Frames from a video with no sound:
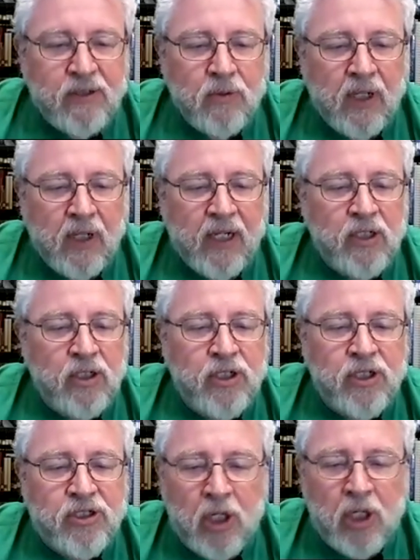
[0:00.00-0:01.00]
when
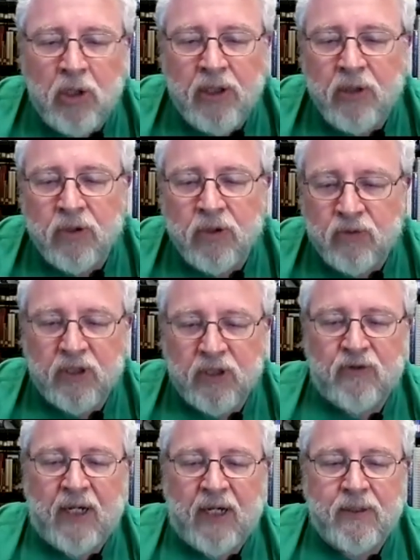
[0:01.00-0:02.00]
just toning was really
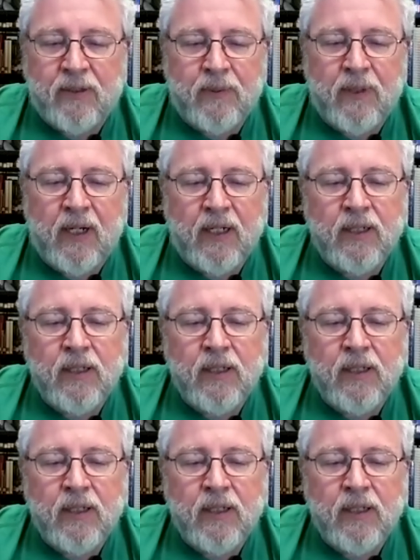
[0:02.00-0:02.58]
frowned upon.